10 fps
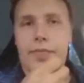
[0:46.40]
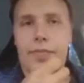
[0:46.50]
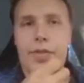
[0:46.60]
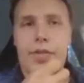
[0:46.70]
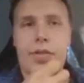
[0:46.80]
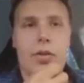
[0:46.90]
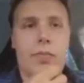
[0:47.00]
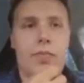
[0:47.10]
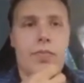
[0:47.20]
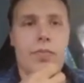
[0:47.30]

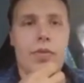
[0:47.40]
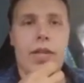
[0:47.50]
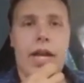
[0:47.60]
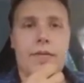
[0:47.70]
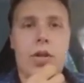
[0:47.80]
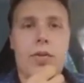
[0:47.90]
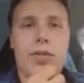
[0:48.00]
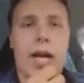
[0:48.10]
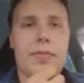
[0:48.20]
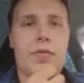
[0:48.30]
So they have two
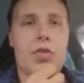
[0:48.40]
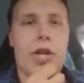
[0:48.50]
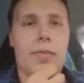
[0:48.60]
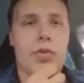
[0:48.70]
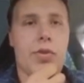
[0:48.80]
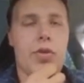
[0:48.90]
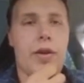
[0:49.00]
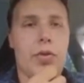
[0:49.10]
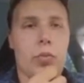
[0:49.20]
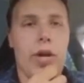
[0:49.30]
different types of geometries. You
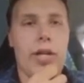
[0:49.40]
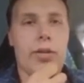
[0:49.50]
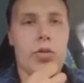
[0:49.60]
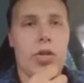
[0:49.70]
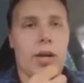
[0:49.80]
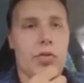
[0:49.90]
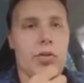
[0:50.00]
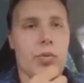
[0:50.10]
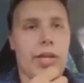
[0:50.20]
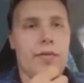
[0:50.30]
have your radial
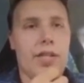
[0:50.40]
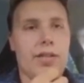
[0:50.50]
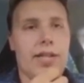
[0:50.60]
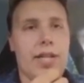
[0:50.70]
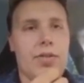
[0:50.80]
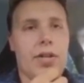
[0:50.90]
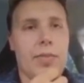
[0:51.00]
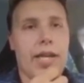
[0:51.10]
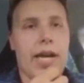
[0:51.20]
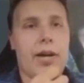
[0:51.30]
geometries, where you have these lines that are
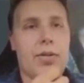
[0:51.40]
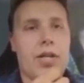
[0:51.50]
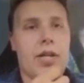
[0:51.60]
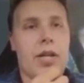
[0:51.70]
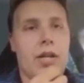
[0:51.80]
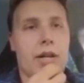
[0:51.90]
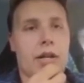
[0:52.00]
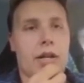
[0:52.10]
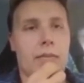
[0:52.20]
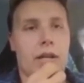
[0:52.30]
coming out,
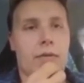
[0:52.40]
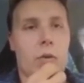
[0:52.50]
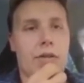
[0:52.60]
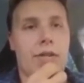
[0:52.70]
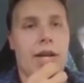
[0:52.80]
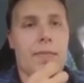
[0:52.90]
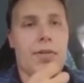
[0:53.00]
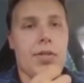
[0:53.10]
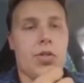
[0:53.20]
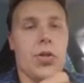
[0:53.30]
and of course the
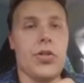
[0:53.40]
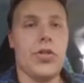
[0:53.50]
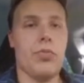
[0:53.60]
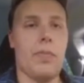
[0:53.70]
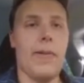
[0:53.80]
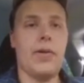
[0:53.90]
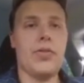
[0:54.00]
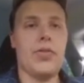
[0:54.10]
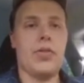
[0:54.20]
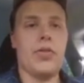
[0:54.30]
opposite charges
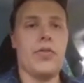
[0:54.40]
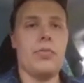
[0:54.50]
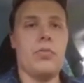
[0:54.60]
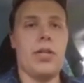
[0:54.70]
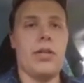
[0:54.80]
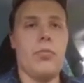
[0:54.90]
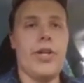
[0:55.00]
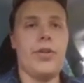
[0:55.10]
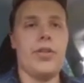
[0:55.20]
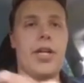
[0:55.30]
repel, so their
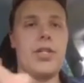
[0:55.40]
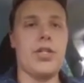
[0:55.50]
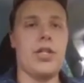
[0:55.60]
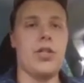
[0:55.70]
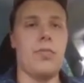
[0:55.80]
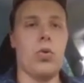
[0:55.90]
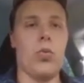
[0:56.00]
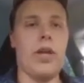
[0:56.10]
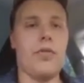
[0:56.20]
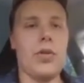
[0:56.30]
radial lines tend to pull
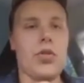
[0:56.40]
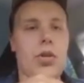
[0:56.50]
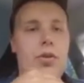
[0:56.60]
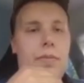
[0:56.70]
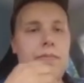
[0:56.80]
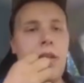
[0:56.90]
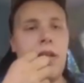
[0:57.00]
away from each other.